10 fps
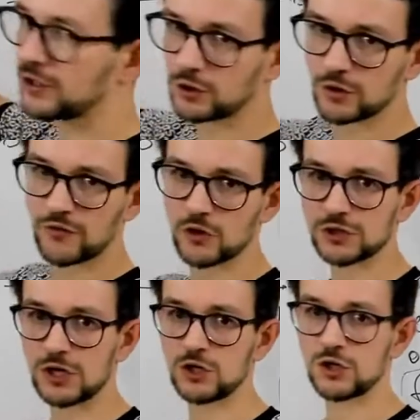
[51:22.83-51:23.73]
add it to the
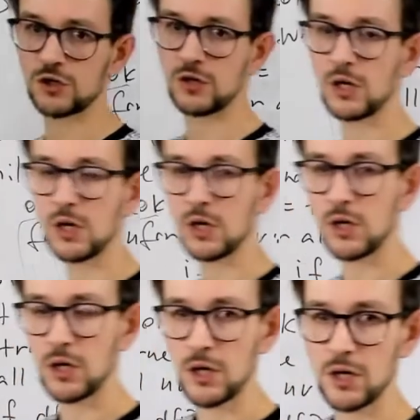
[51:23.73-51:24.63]
first edge?
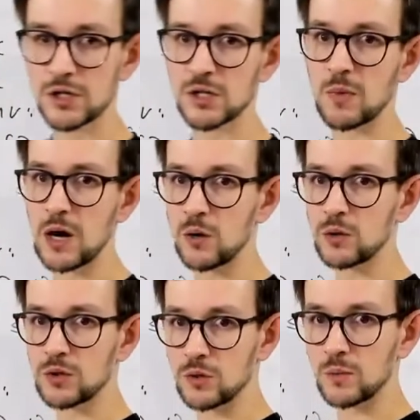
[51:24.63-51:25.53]
It's
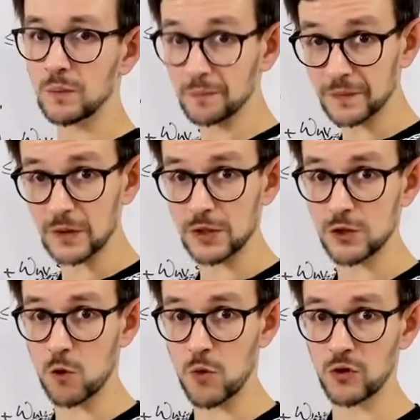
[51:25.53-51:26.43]
about
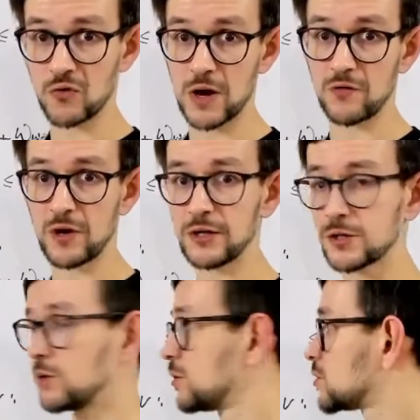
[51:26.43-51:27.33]
0.5, right?
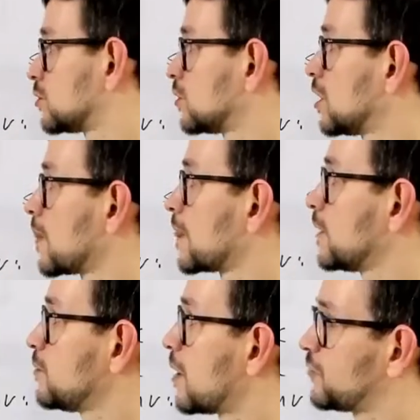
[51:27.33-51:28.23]
So
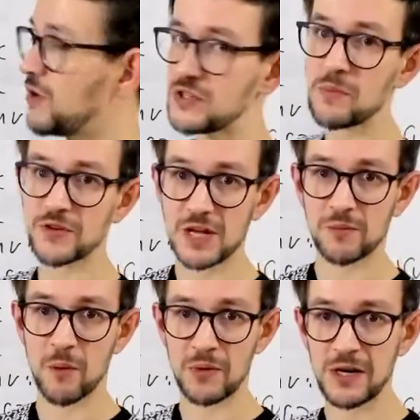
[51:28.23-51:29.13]
about
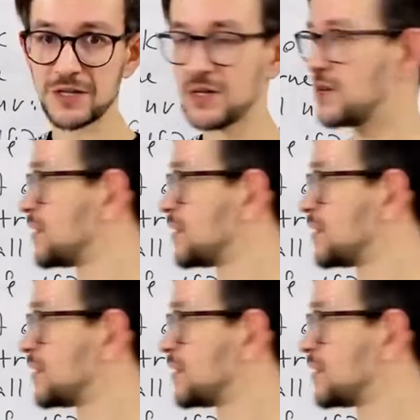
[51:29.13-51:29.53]
50% probability